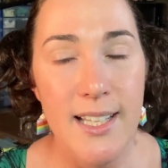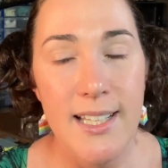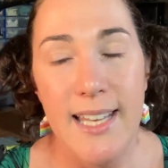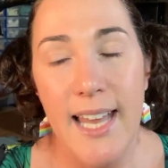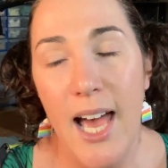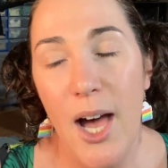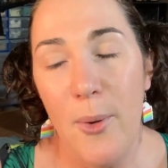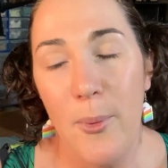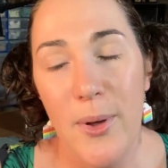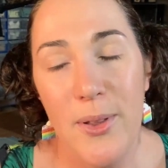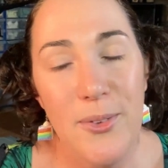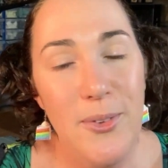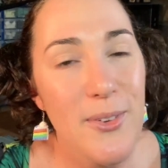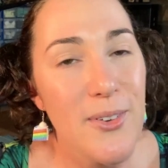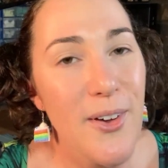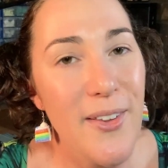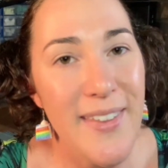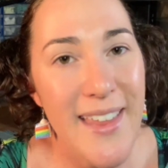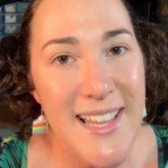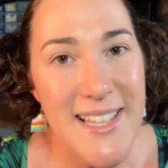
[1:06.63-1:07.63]
Now, whether or
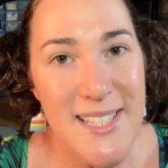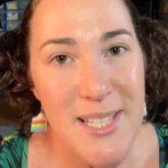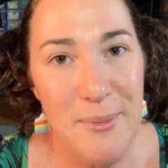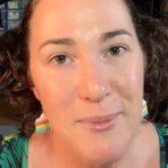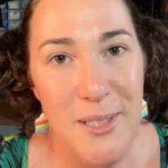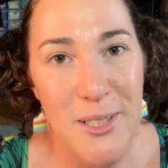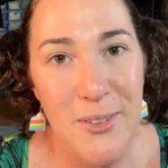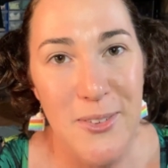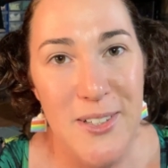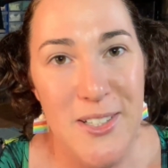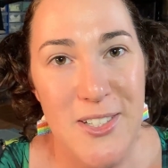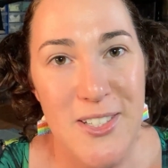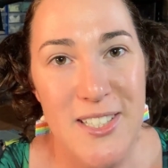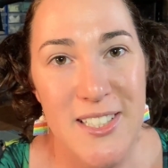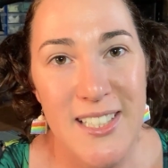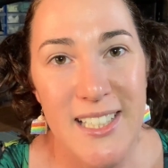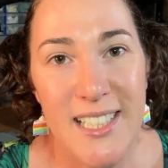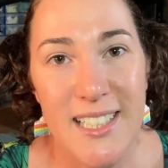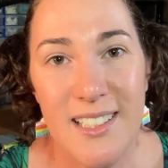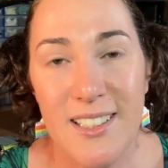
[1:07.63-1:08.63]
not that's something you're
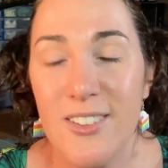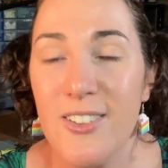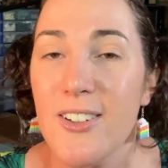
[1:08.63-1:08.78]
interested in,